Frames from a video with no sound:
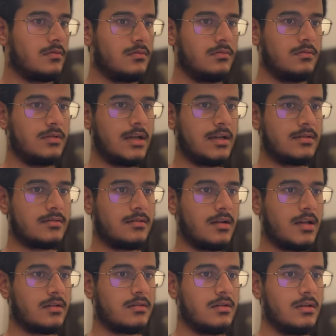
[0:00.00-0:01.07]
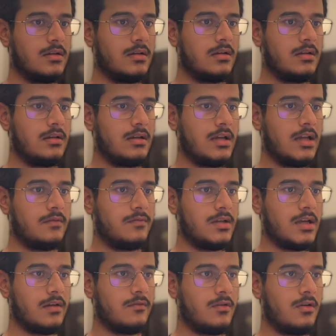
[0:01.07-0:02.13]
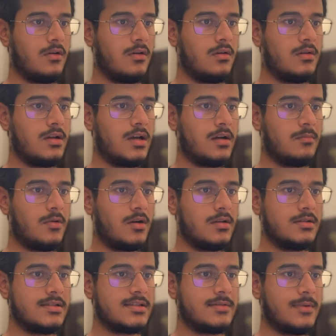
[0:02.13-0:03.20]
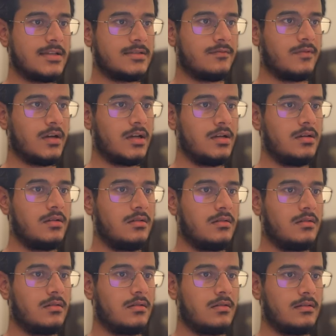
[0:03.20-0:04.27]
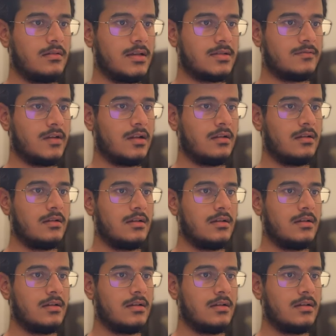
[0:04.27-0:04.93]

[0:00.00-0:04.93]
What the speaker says: Cool, that is correct. And we have all our models specified as well.